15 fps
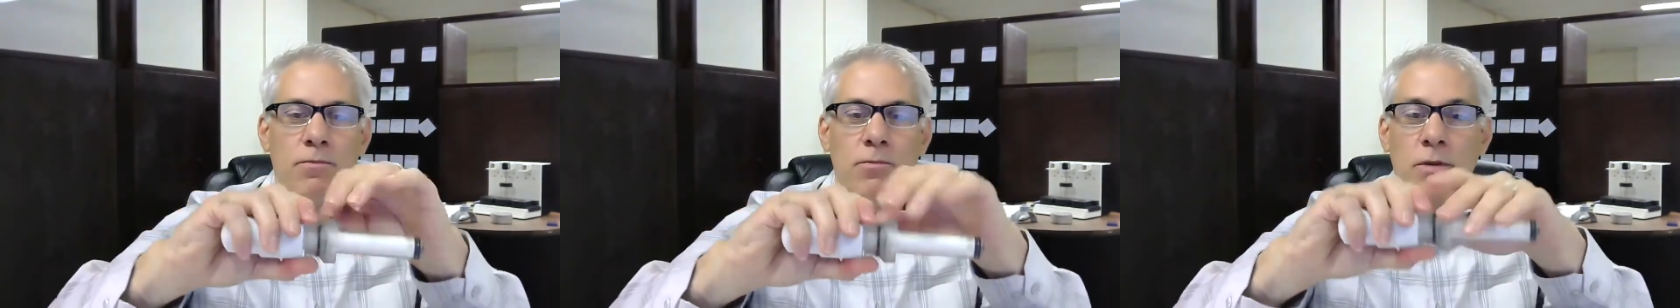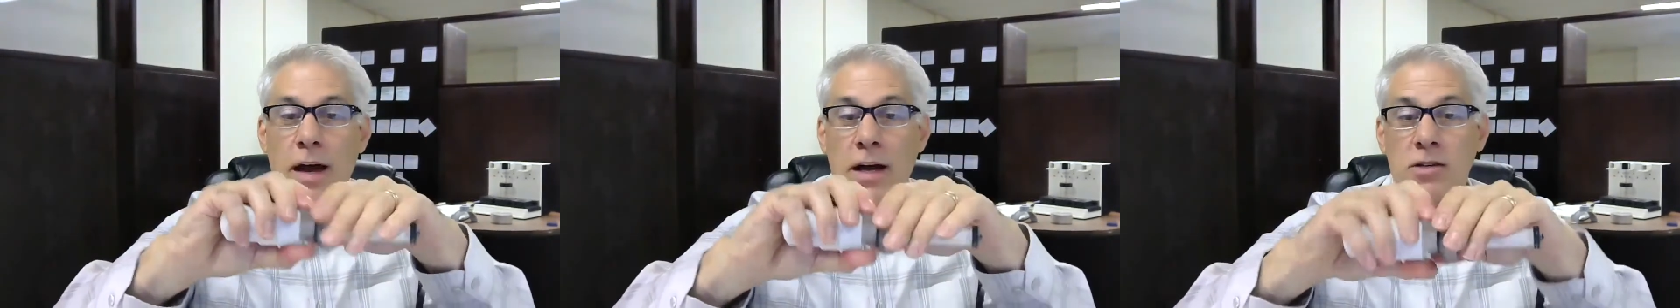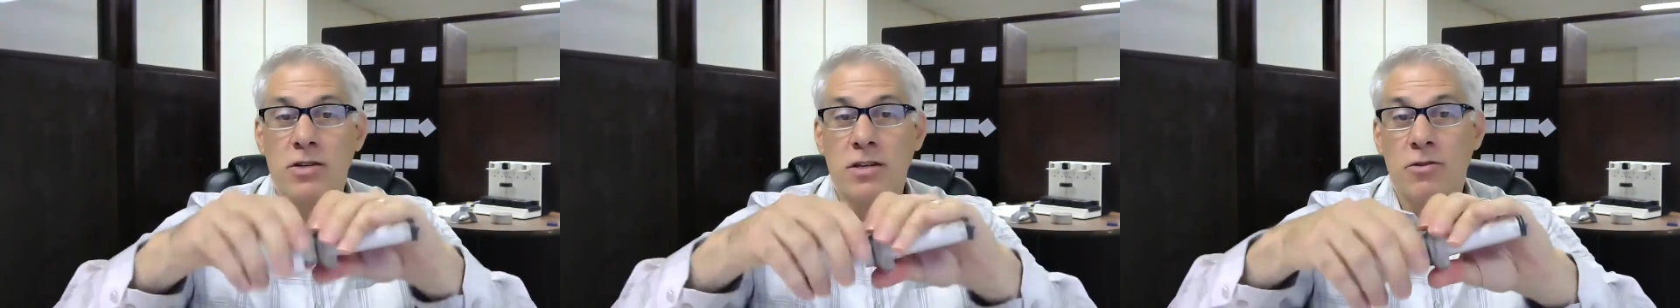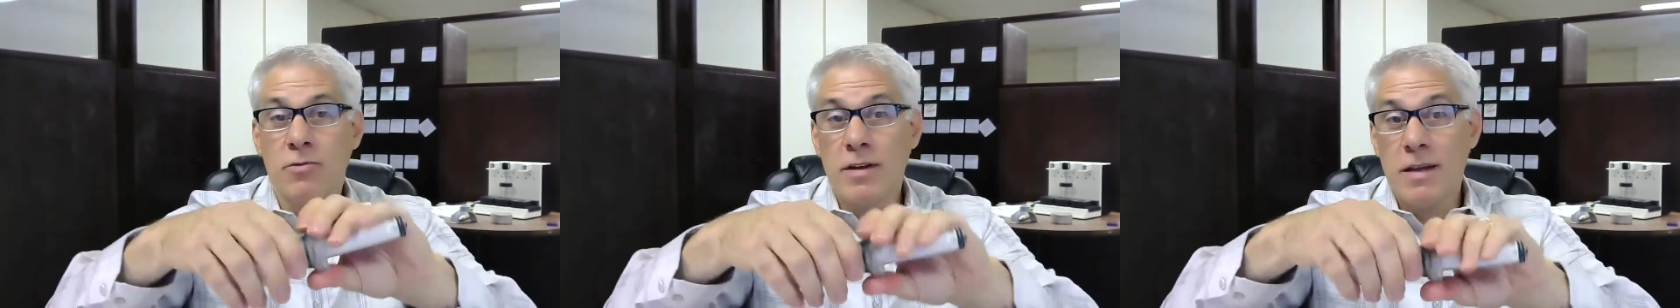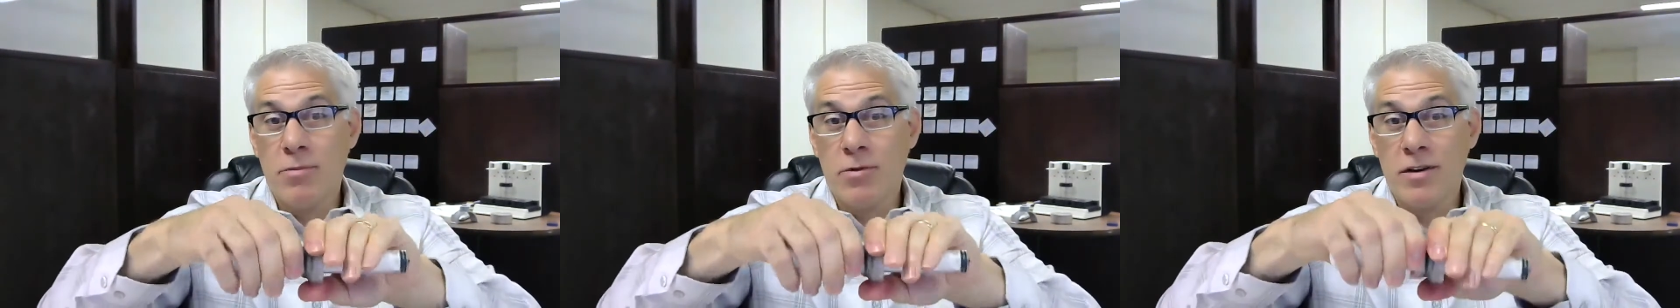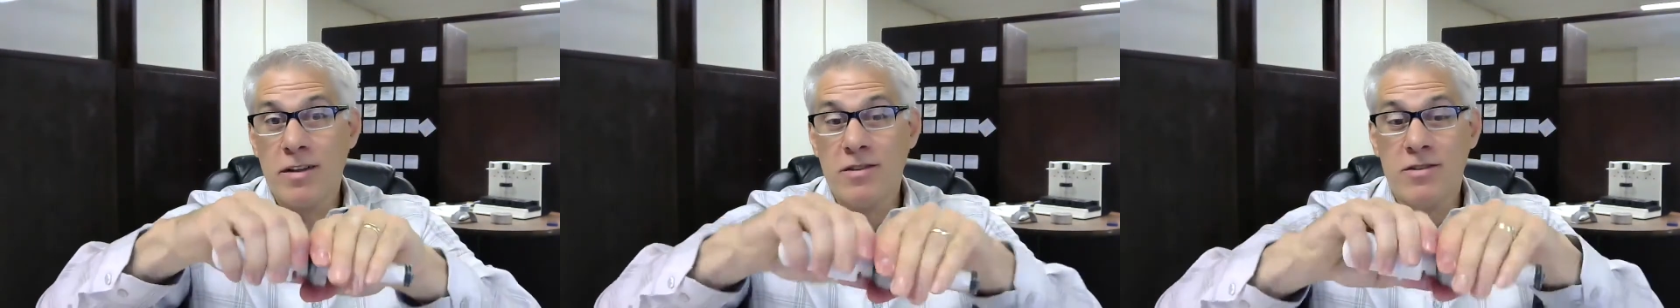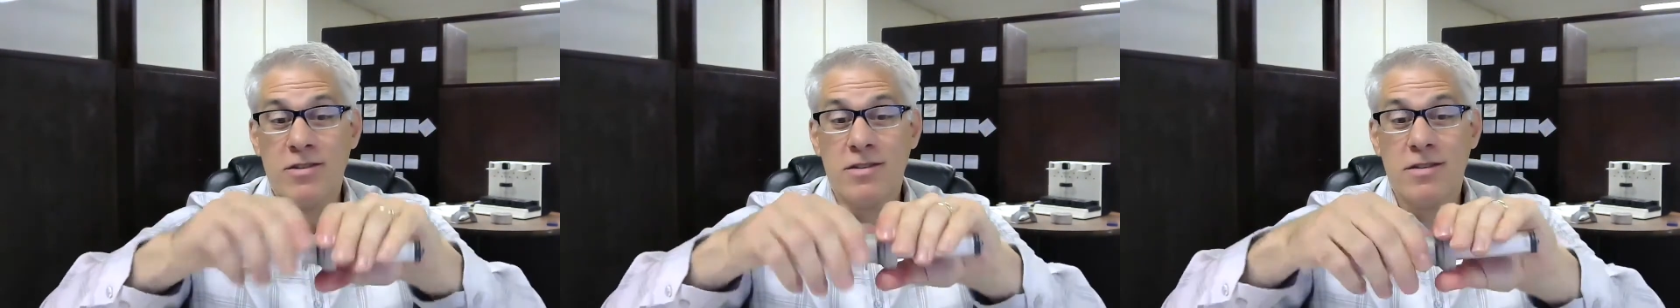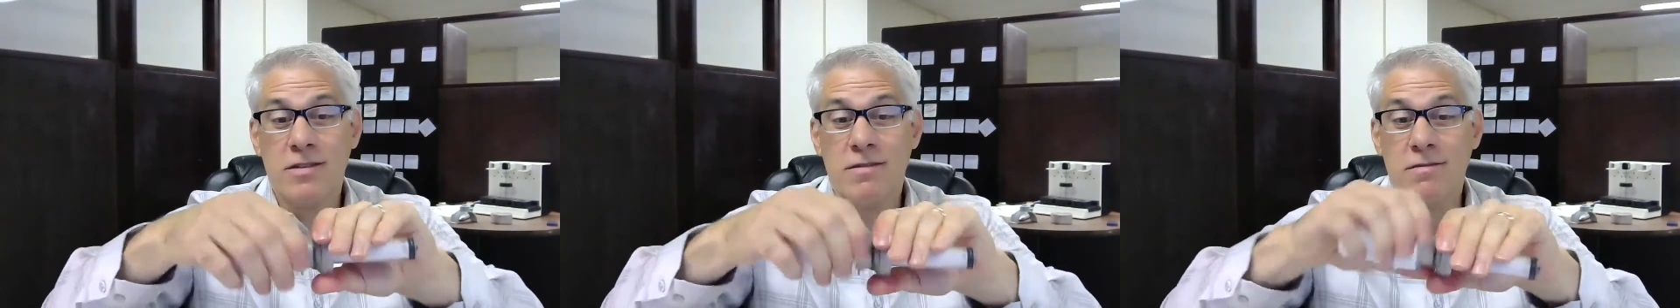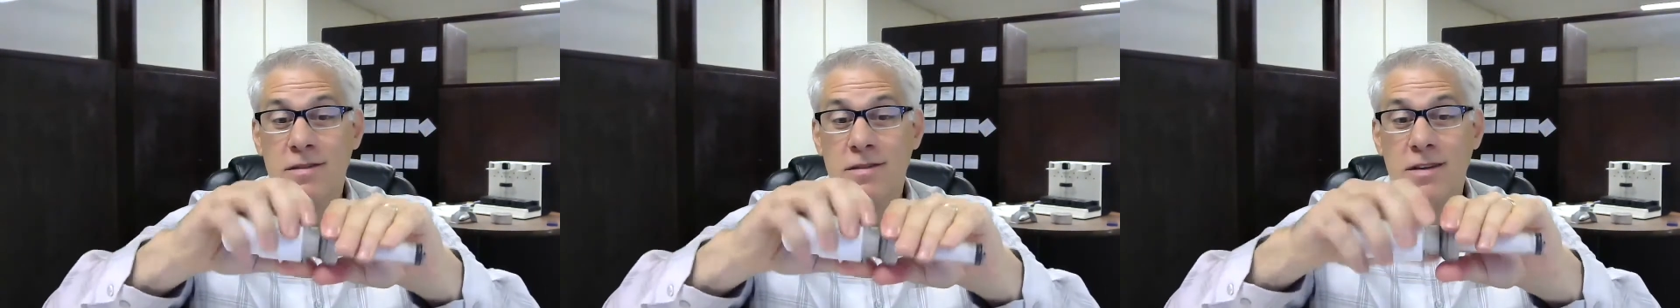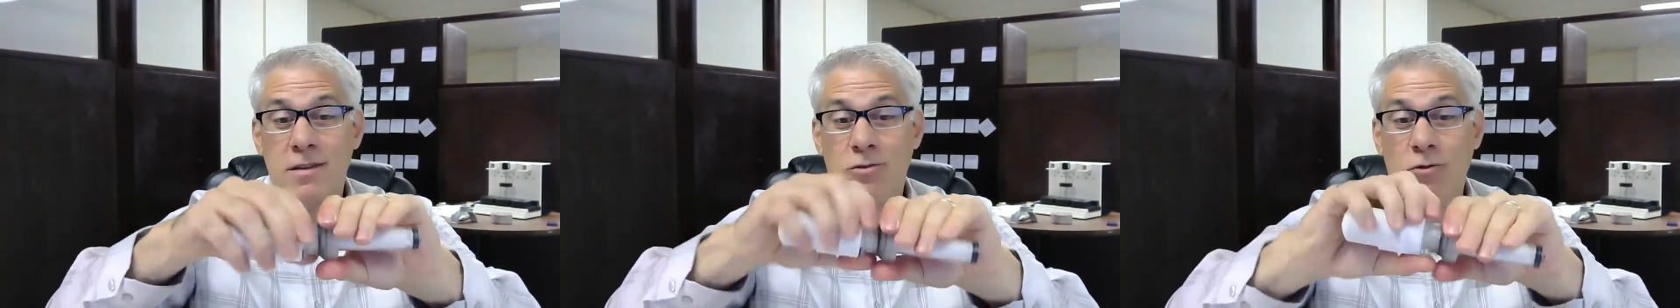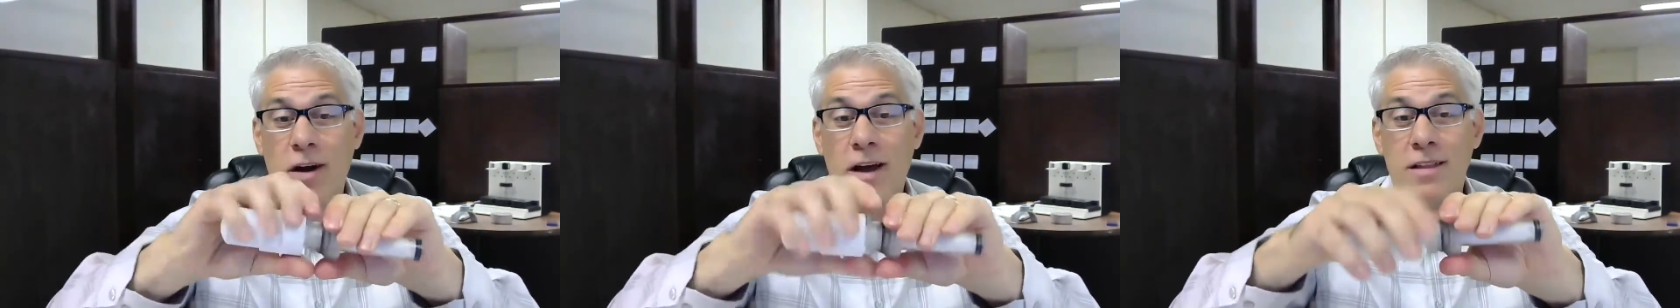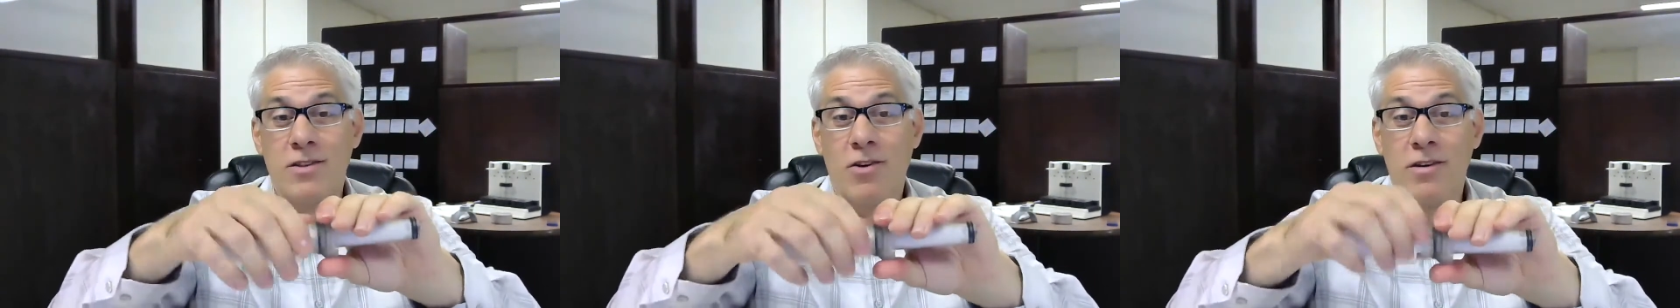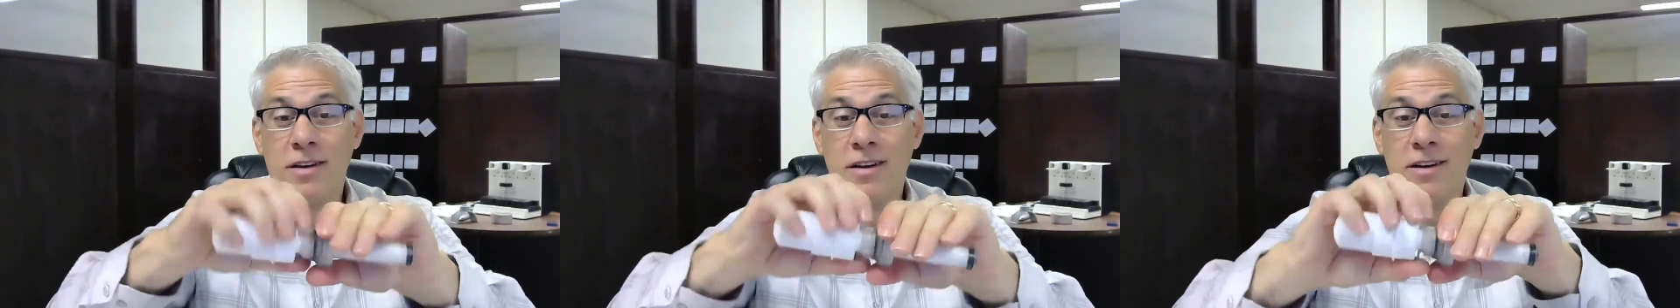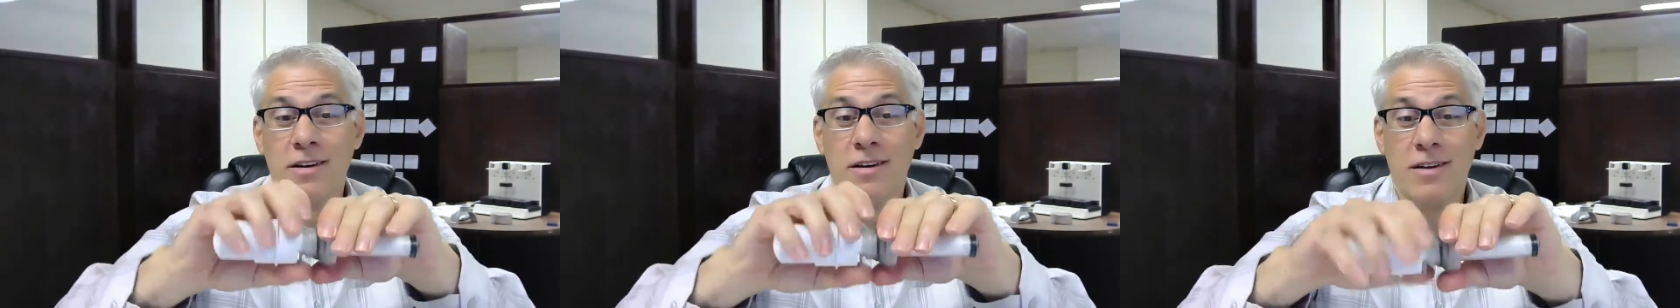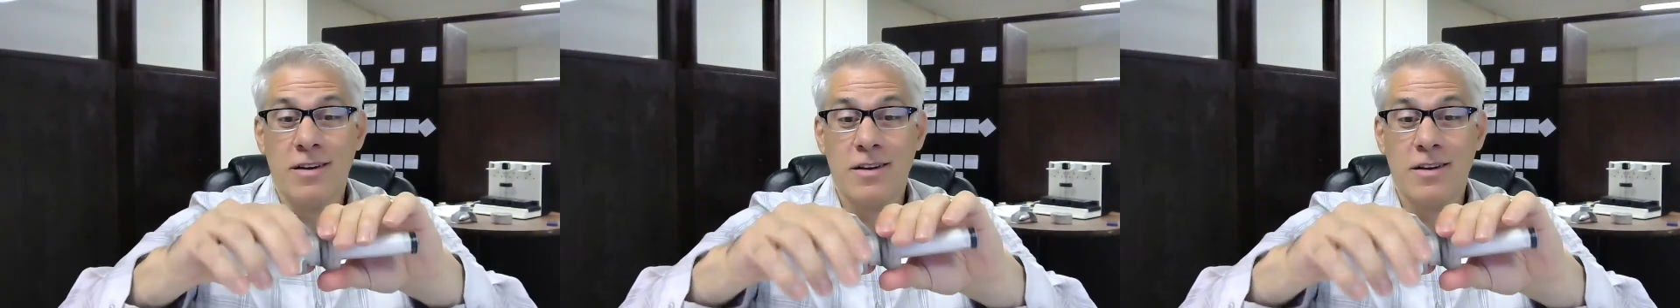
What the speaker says: We actually 3D printed the threads on here.